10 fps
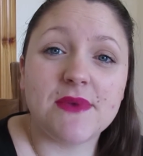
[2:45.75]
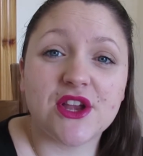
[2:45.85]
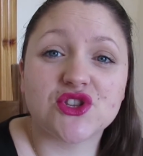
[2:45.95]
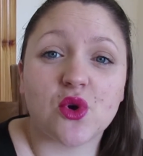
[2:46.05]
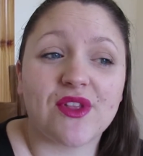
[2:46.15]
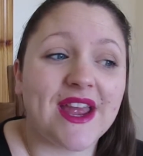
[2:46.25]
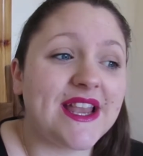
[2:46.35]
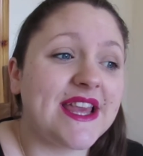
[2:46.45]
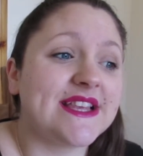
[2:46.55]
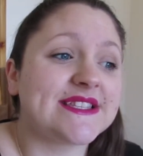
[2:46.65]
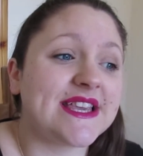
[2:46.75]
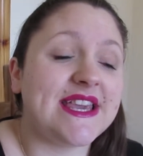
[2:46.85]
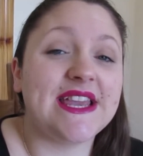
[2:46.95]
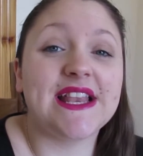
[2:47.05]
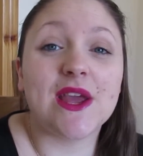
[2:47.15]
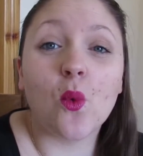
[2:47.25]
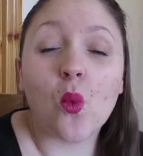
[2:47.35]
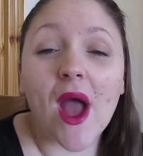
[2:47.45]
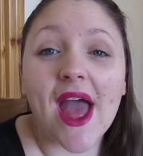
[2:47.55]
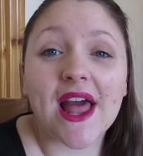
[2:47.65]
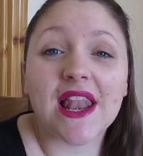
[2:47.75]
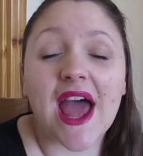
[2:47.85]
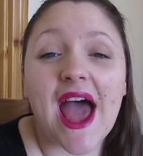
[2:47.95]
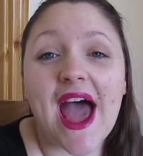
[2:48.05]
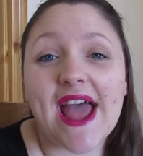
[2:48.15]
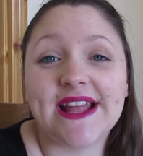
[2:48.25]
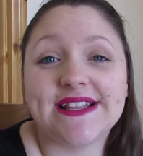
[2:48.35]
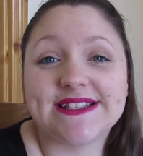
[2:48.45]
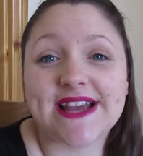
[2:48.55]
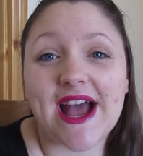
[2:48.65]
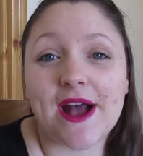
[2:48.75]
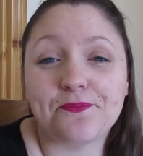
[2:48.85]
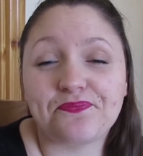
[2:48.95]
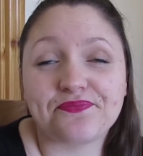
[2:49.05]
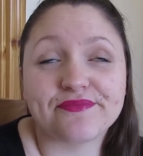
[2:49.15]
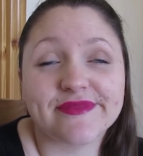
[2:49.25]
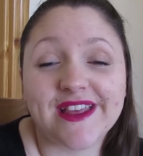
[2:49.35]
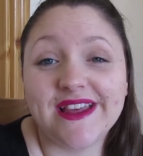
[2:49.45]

make sure that it is healing well and um,